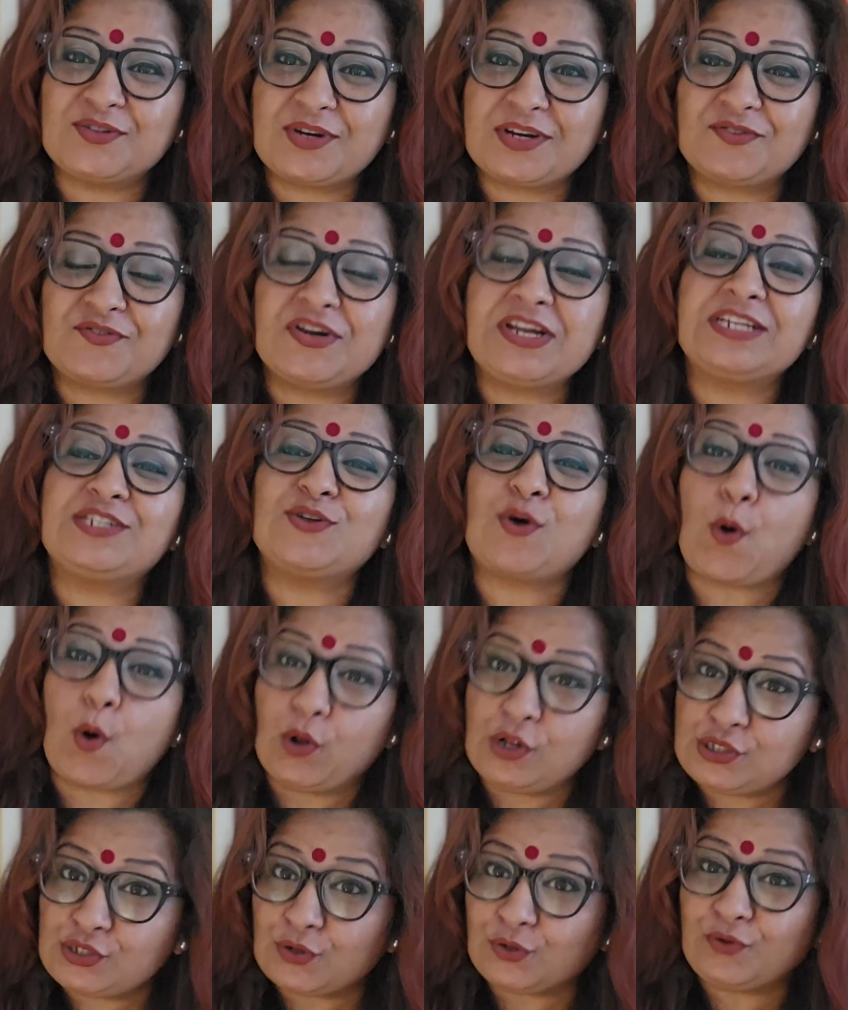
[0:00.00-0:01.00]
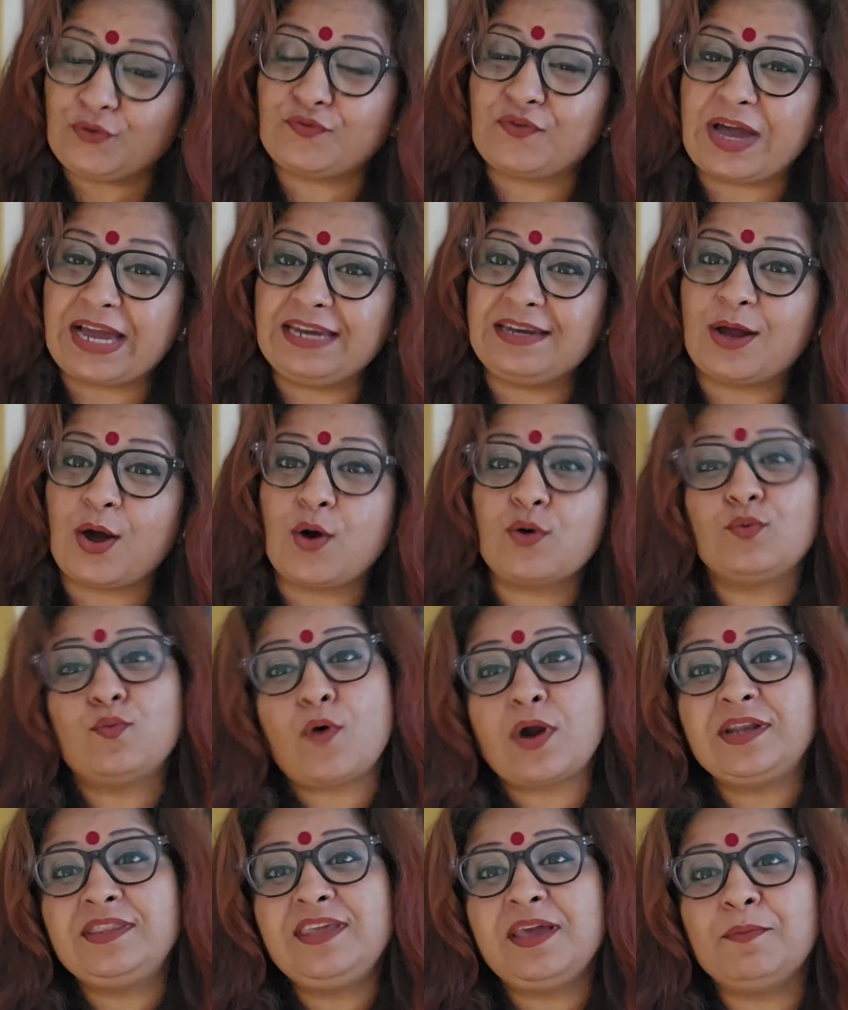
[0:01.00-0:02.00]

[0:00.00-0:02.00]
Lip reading: retreats also to find out what the